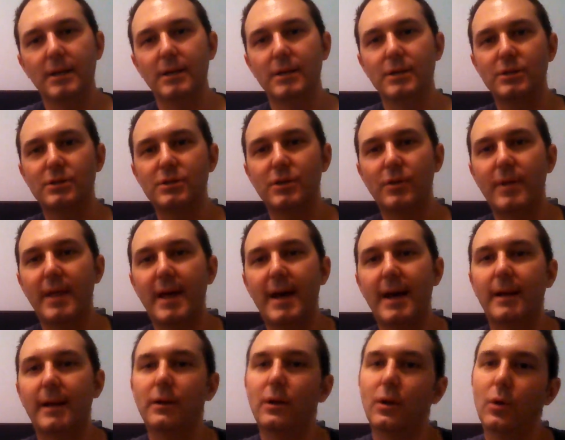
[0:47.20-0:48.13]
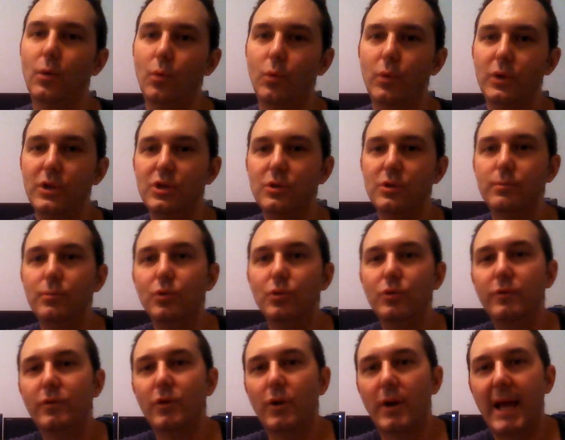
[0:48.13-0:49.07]
so that when you
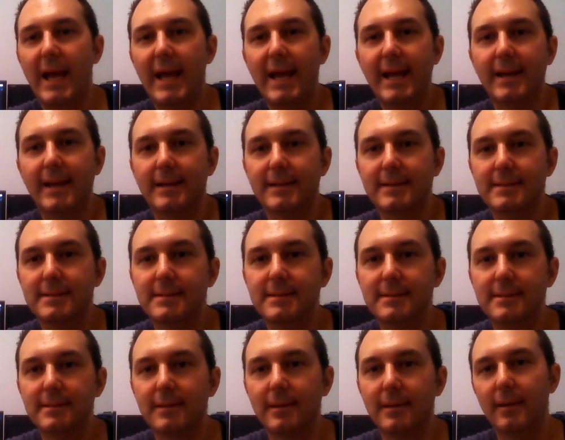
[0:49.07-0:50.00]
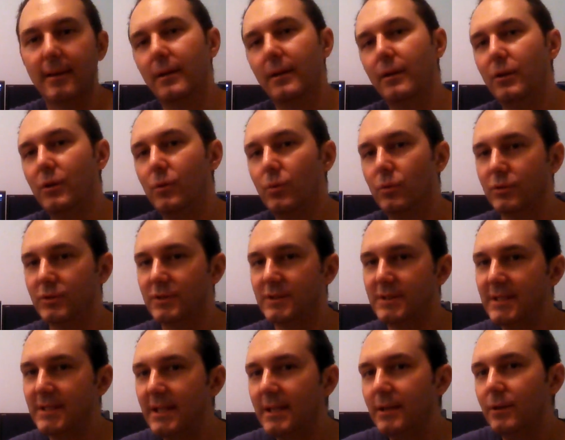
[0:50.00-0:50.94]
move your hands, you will
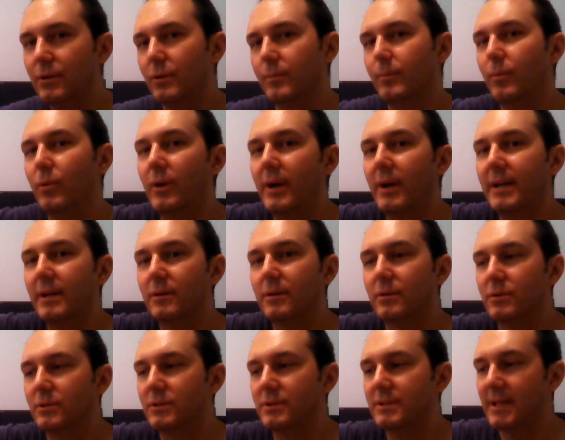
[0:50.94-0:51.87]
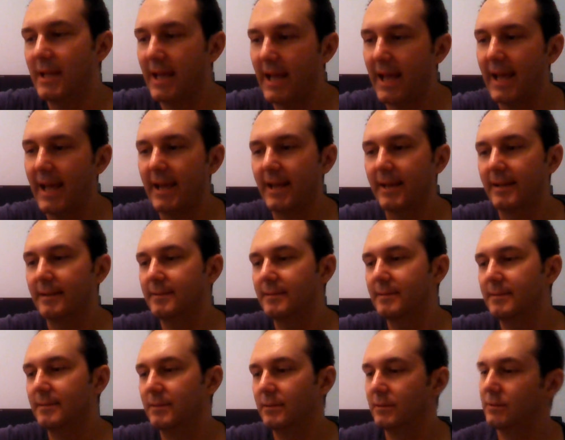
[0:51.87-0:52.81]
see your player's
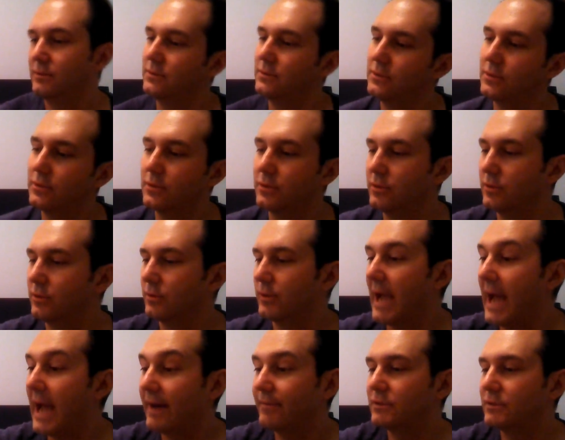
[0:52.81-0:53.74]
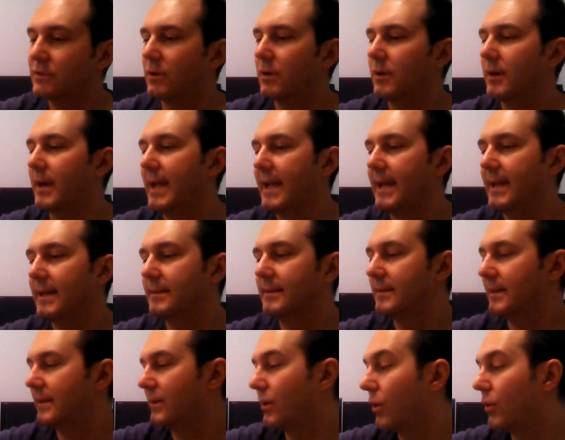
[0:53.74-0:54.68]
hand, your avatar hand
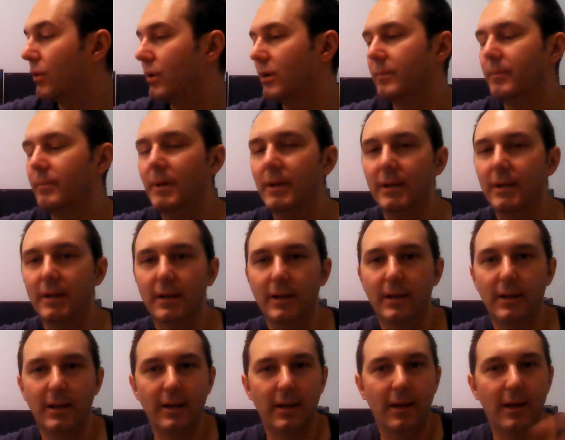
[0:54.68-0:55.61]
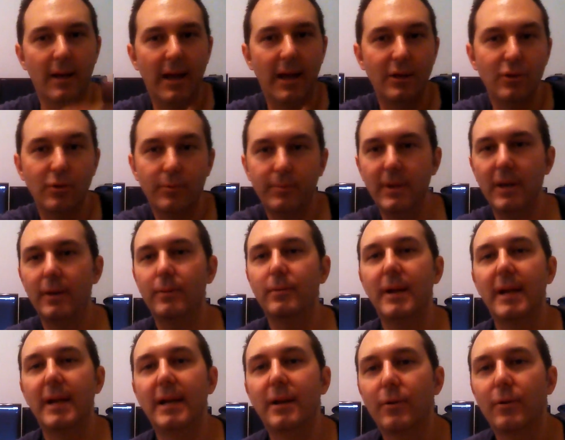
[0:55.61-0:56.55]
and arm, and you'll be able
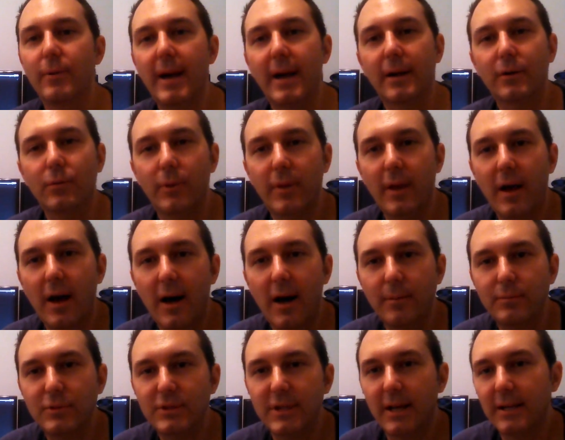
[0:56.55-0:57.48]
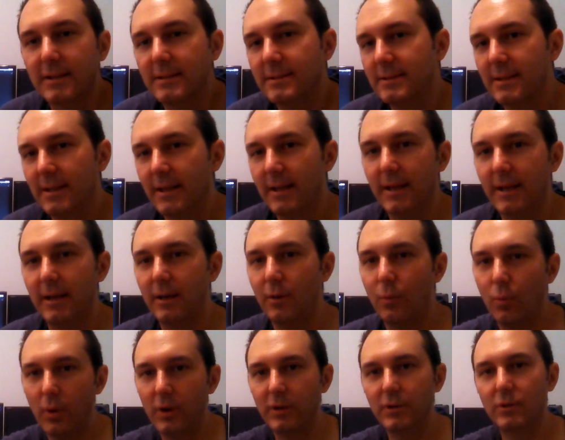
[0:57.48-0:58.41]
to interact with objects in a
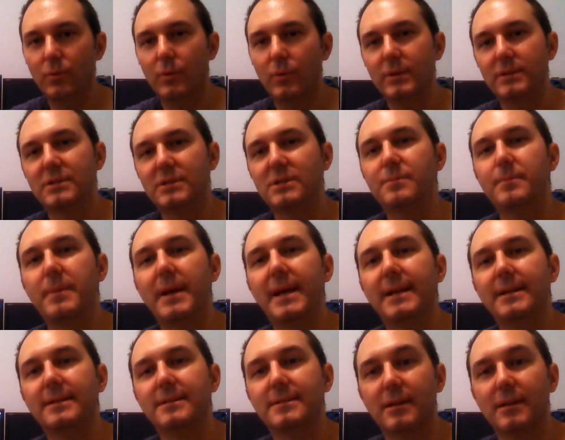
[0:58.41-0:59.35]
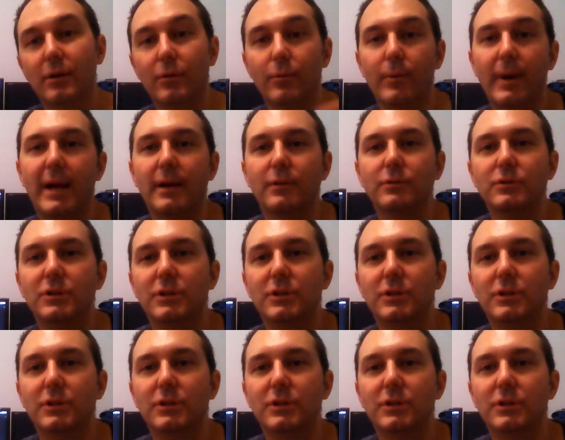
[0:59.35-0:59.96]
one-to-one space around